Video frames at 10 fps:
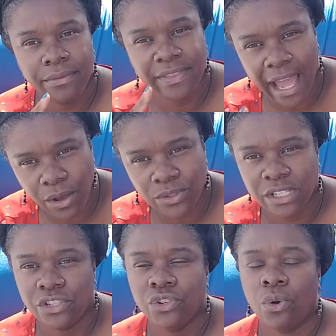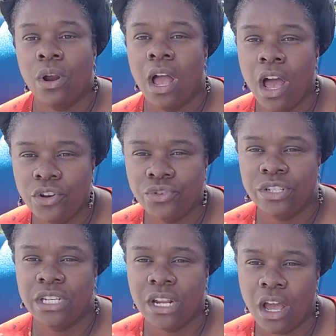thousands or
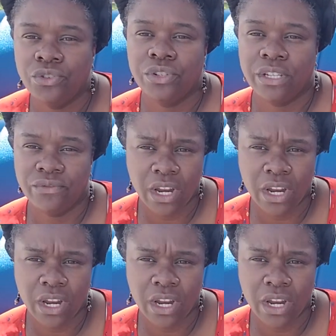hundreds and hundreds of